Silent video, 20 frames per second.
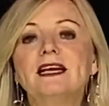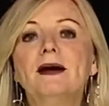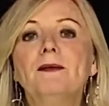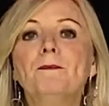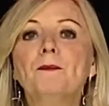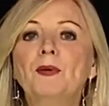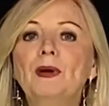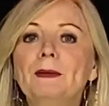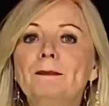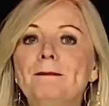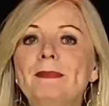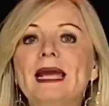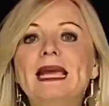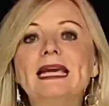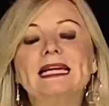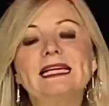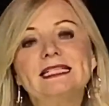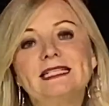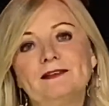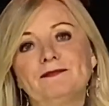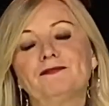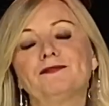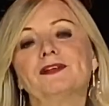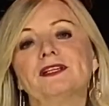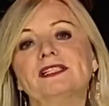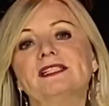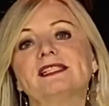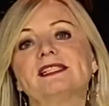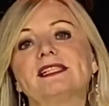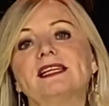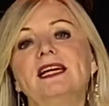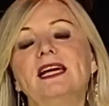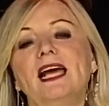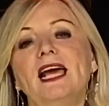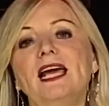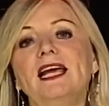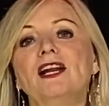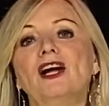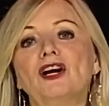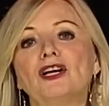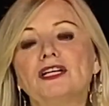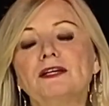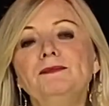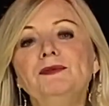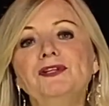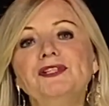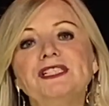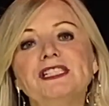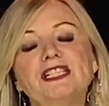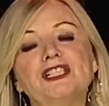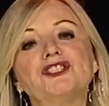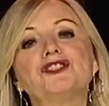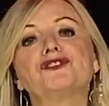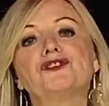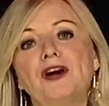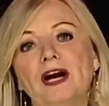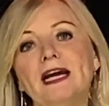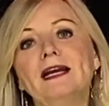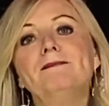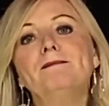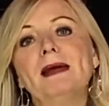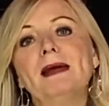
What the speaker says: will make a difference in our communities to try and